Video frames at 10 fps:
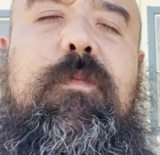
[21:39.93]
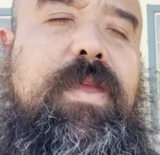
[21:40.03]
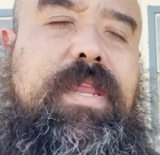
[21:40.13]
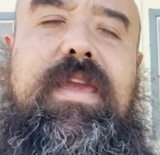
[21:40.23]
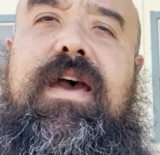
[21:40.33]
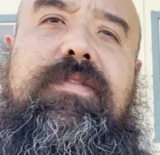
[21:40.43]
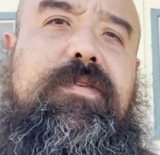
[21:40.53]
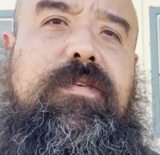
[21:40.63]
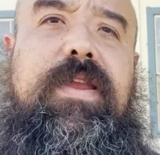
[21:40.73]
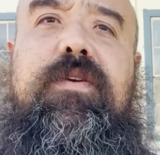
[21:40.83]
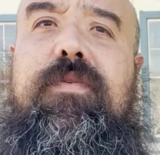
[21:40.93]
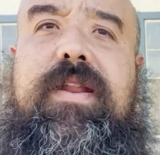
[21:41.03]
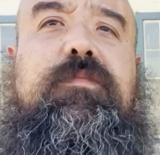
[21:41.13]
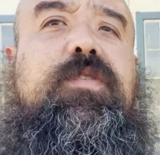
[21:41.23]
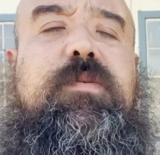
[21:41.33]
many other
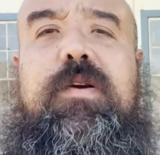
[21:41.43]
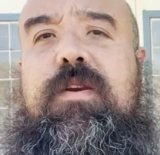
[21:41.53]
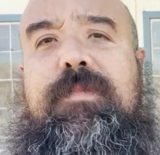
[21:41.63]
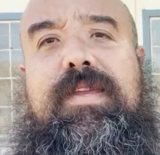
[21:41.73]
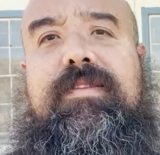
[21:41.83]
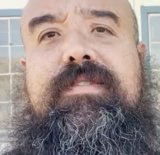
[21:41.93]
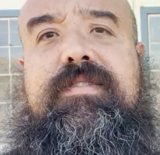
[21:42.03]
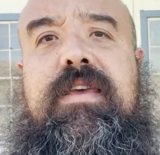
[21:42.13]
incredible departments